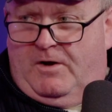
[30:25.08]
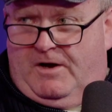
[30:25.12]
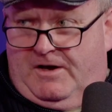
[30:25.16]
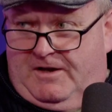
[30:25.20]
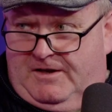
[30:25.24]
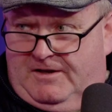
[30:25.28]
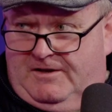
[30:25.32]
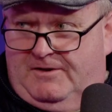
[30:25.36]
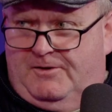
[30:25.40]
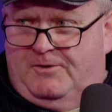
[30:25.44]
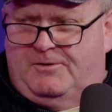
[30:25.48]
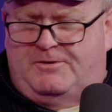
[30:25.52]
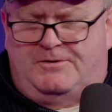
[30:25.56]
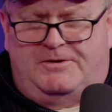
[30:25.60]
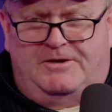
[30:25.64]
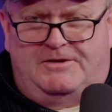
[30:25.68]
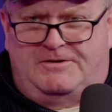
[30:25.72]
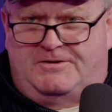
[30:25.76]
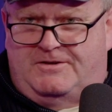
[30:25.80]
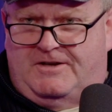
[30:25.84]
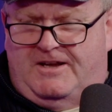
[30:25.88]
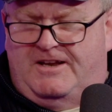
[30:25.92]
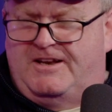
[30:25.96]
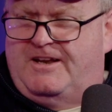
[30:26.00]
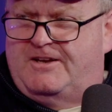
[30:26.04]
aye. Oh,
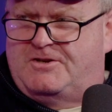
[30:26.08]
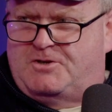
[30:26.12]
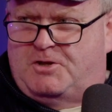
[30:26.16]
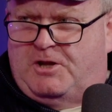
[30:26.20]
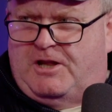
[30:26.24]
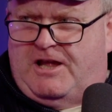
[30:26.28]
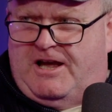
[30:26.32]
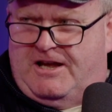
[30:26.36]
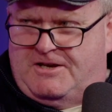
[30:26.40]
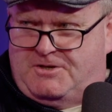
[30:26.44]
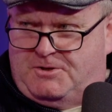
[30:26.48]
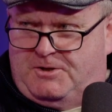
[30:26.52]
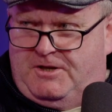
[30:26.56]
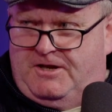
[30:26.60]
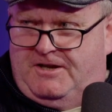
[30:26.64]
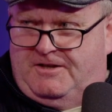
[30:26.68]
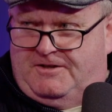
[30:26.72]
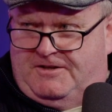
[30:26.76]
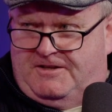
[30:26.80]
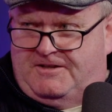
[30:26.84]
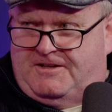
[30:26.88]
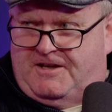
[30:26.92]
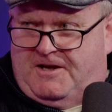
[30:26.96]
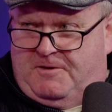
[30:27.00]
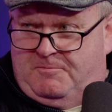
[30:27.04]
and it's lasting,
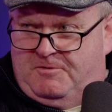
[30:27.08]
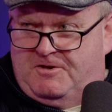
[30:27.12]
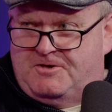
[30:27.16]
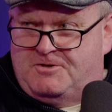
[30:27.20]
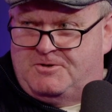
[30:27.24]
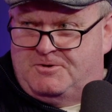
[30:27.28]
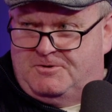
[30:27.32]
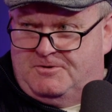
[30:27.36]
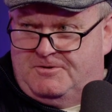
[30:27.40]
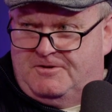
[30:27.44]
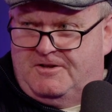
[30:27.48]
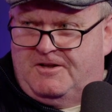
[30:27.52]
the damage.